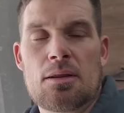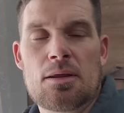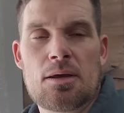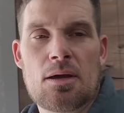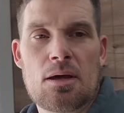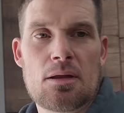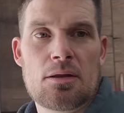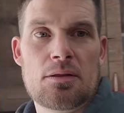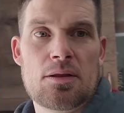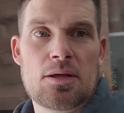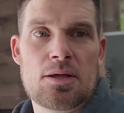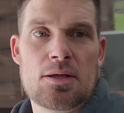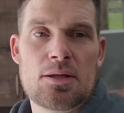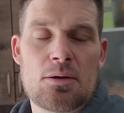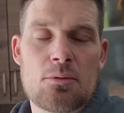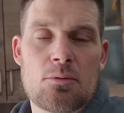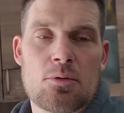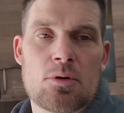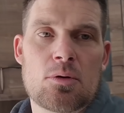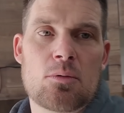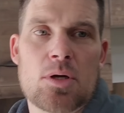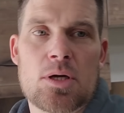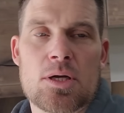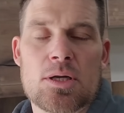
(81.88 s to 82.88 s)
The other thing that
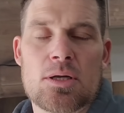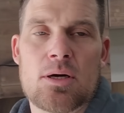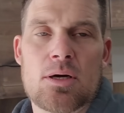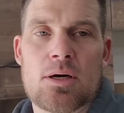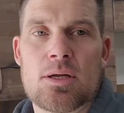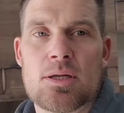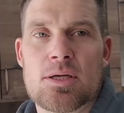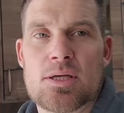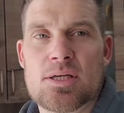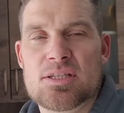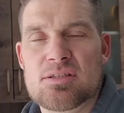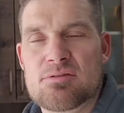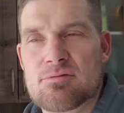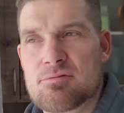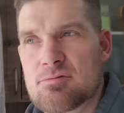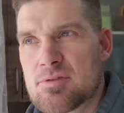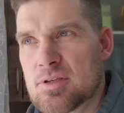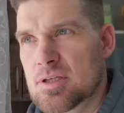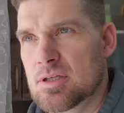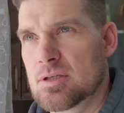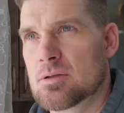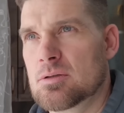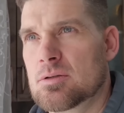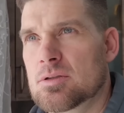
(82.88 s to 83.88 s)
we're working on is
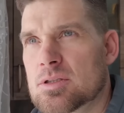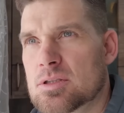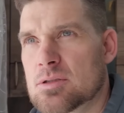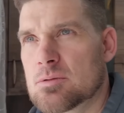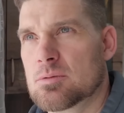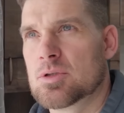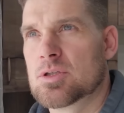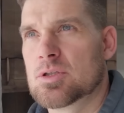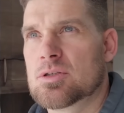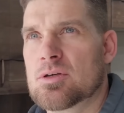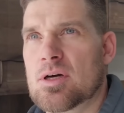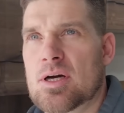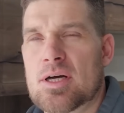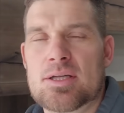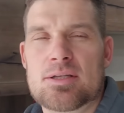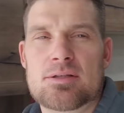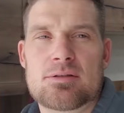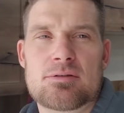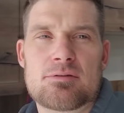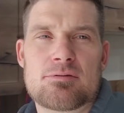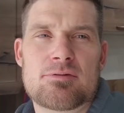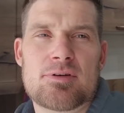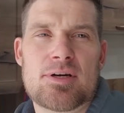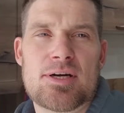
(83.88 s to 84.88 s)
vehicles. So we're
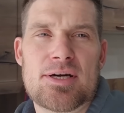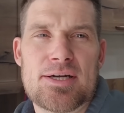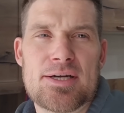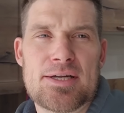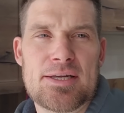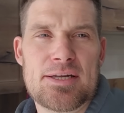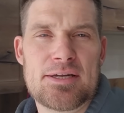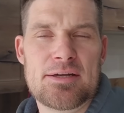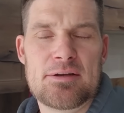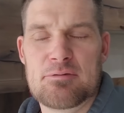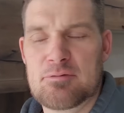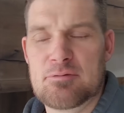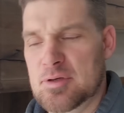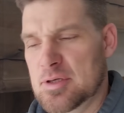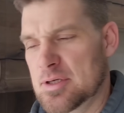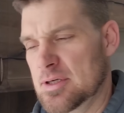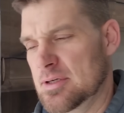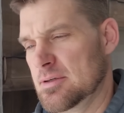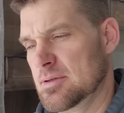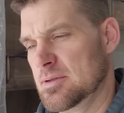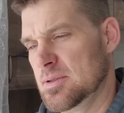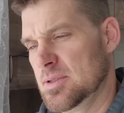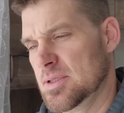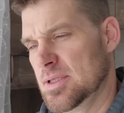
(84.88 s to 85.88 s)
trying to find a
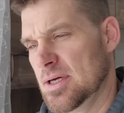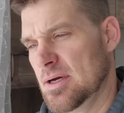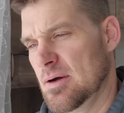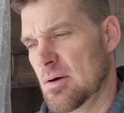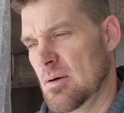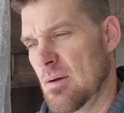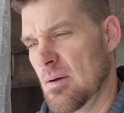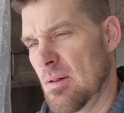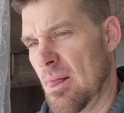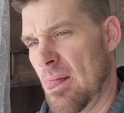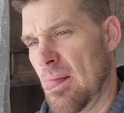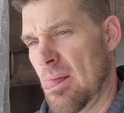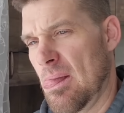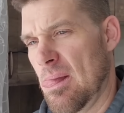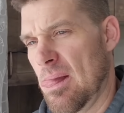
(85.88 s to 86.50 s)
vehicle now.